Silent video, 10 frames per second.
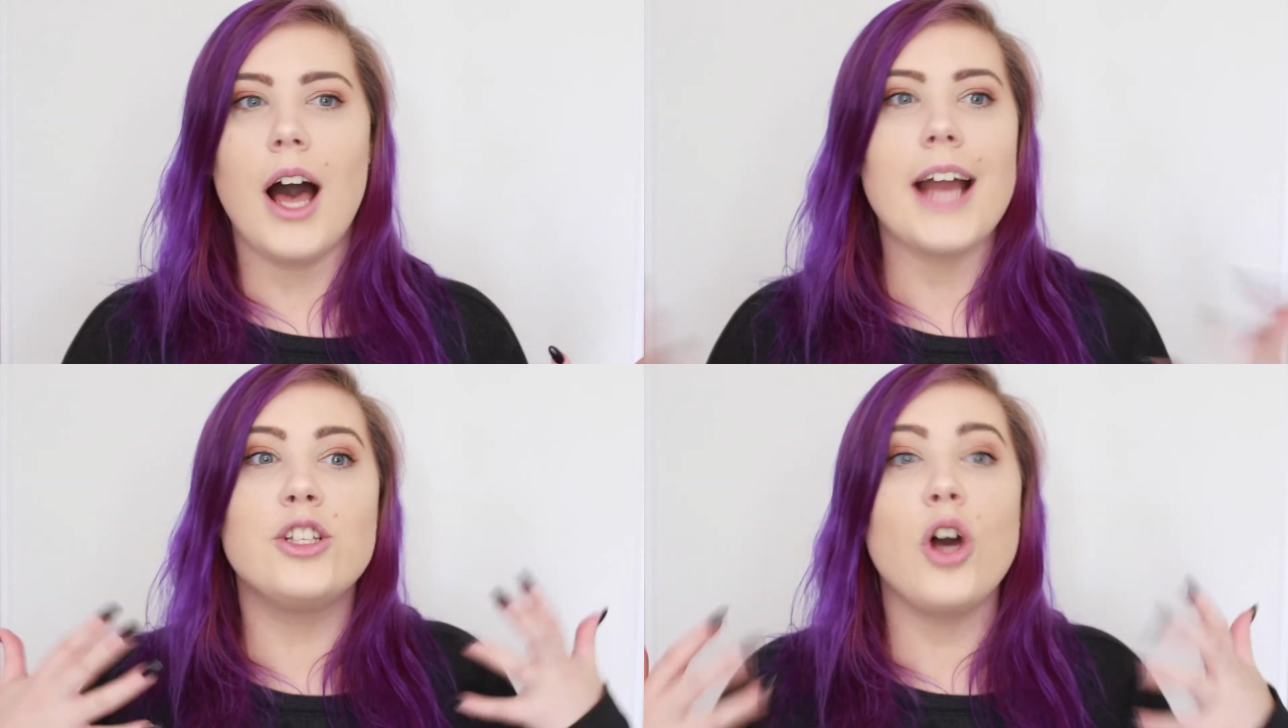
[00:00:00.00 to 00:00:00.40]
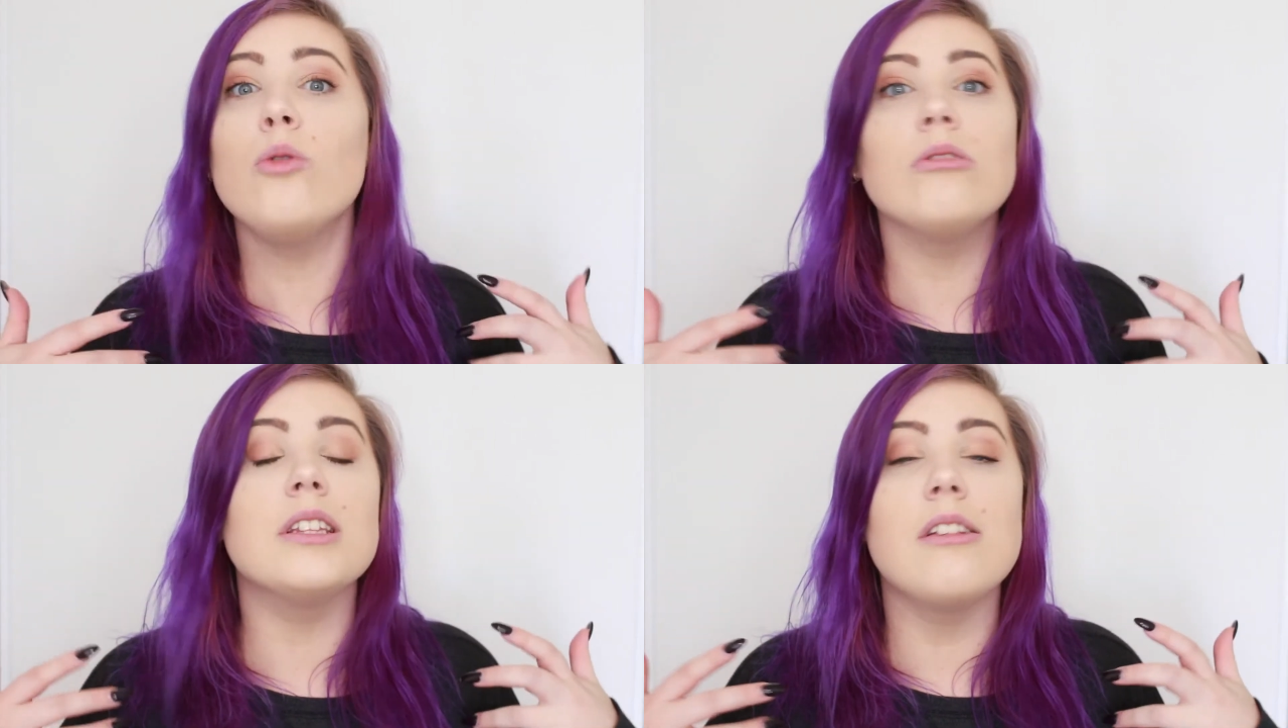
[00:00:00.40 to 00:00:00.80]
I
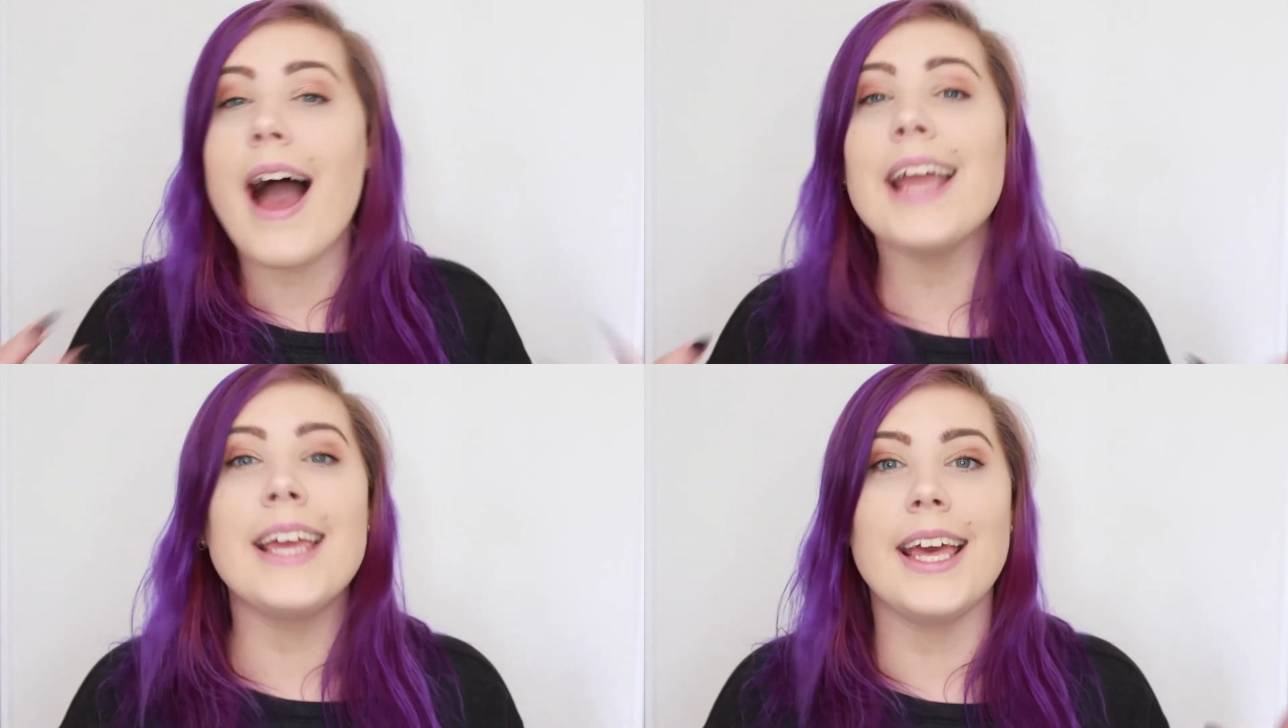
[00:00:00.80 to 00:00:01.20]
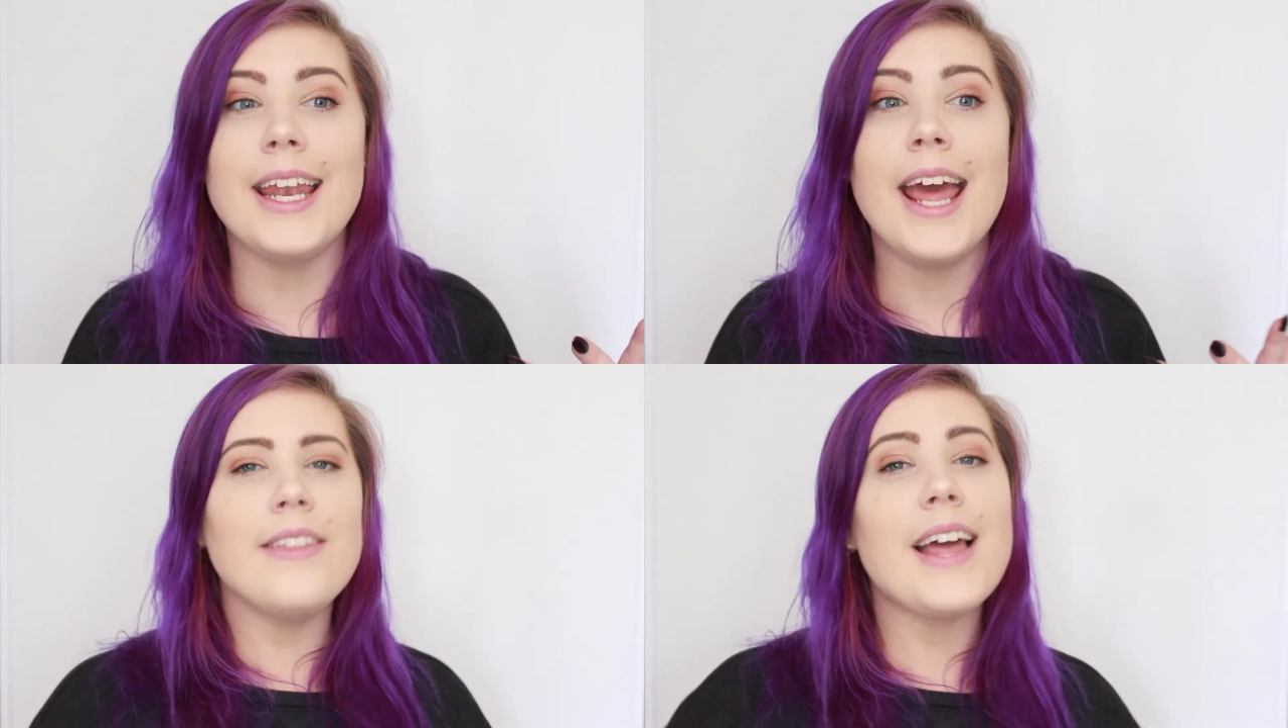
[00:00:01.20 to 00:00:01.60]
don't like
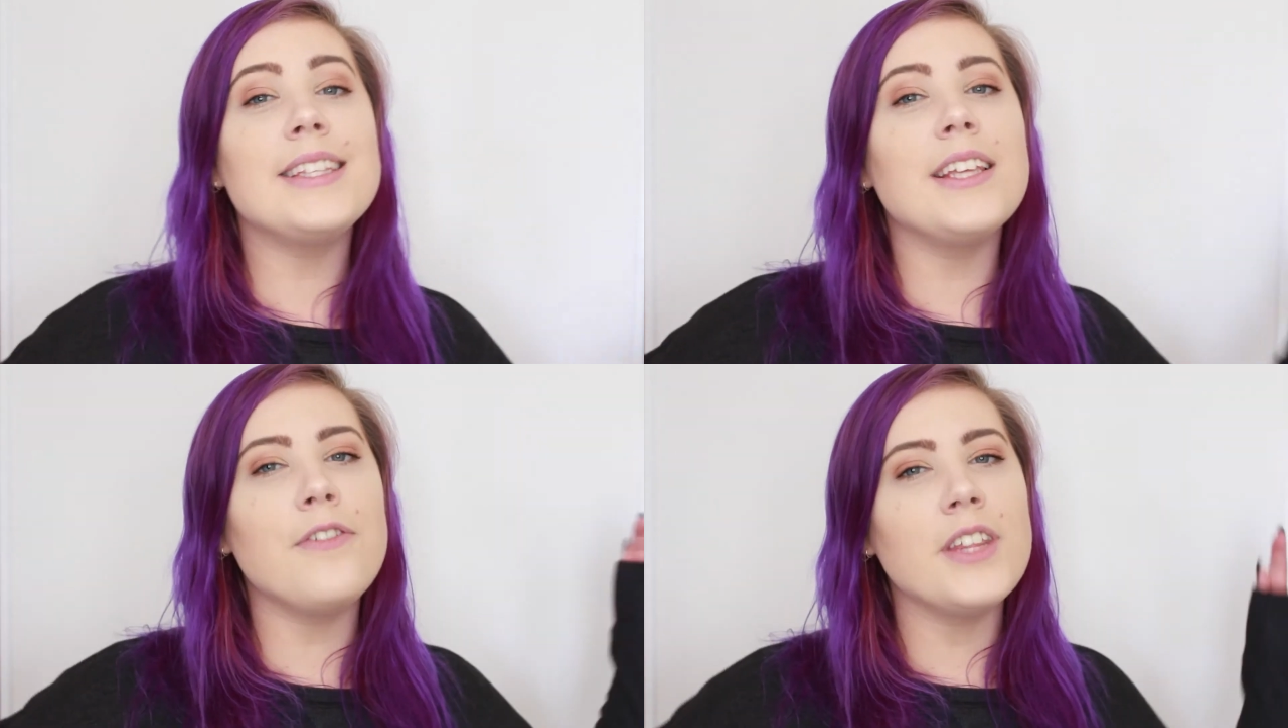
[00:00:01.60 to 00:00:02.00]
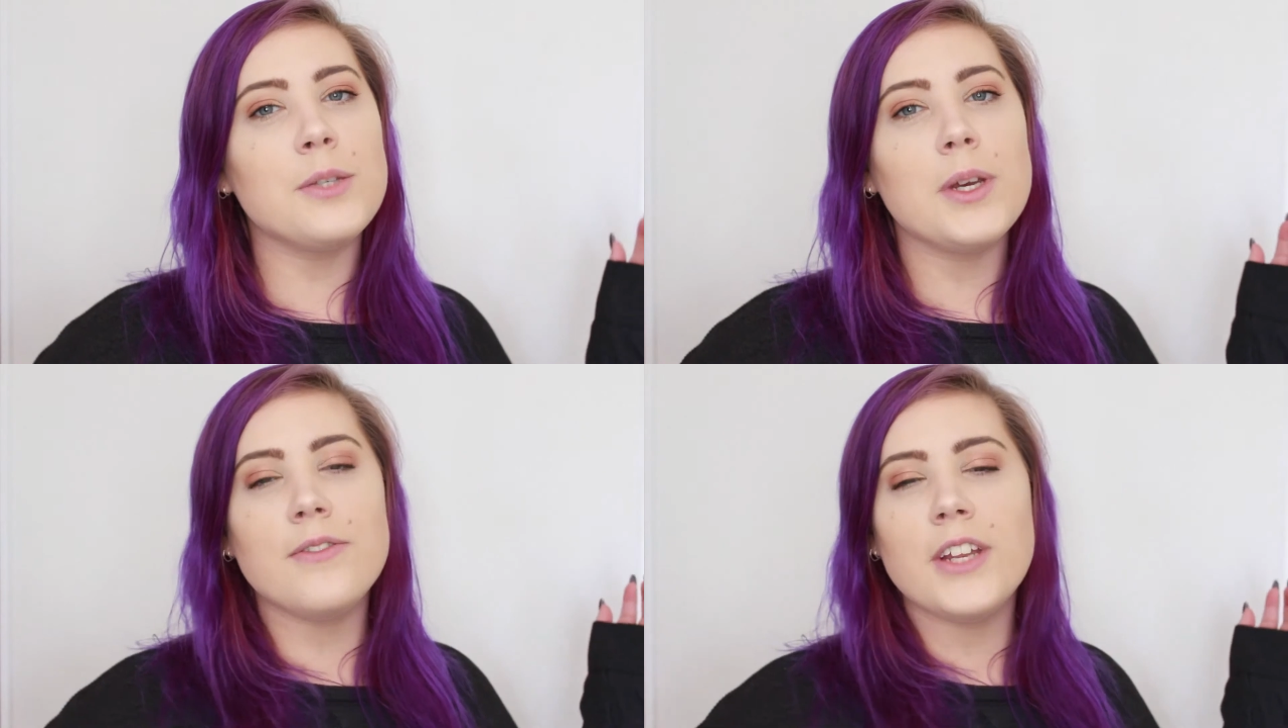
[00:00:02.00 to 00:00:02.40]
it. And that's it for
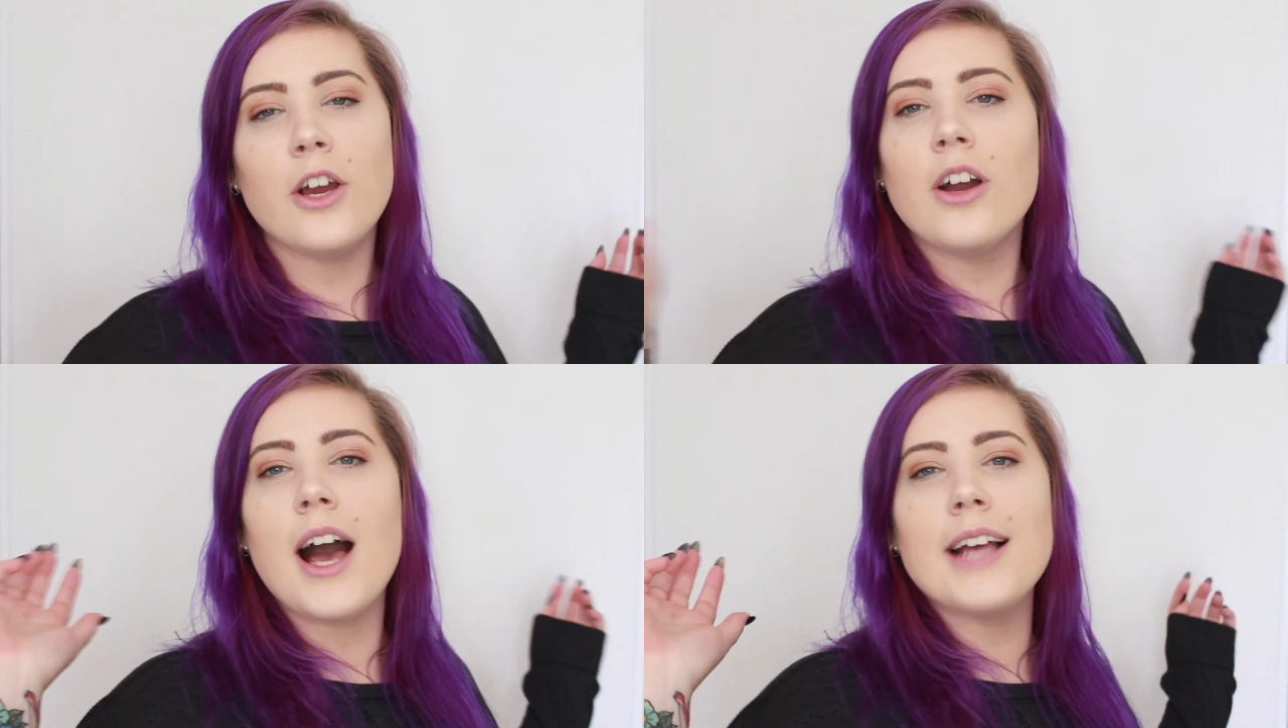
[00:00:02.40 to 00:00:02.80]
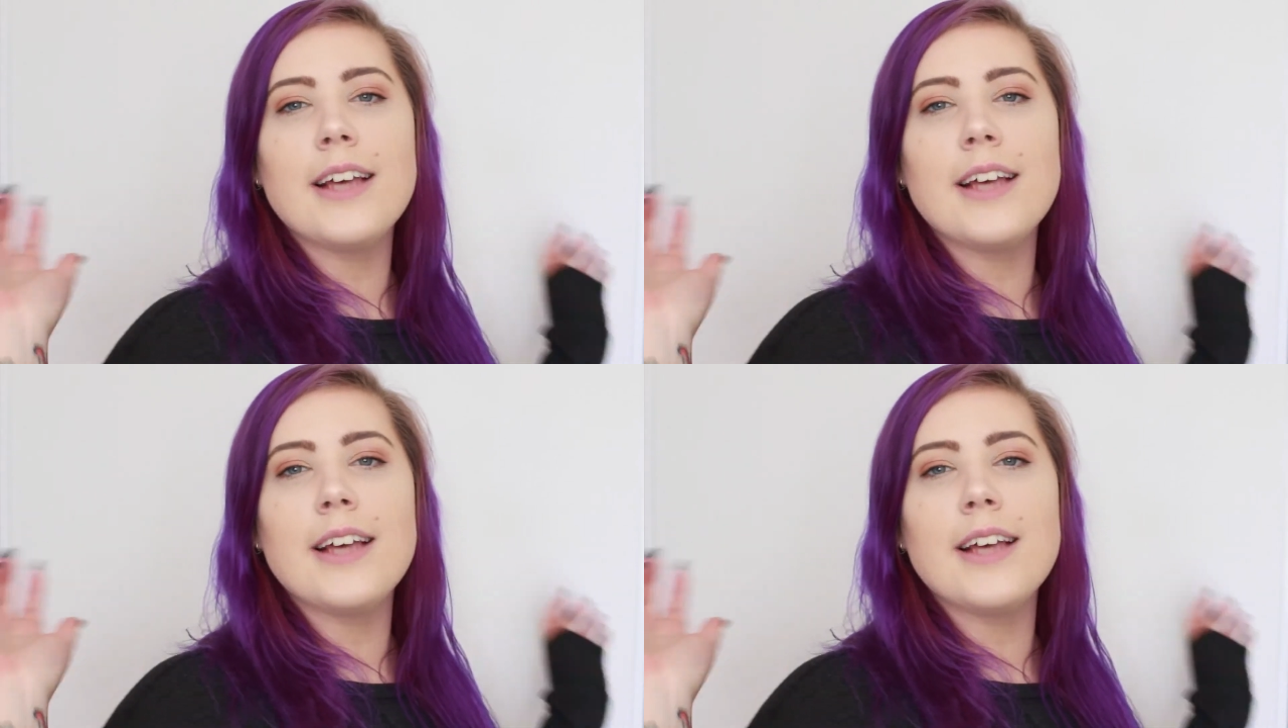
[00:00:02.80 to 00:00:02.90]
this week's video, guys.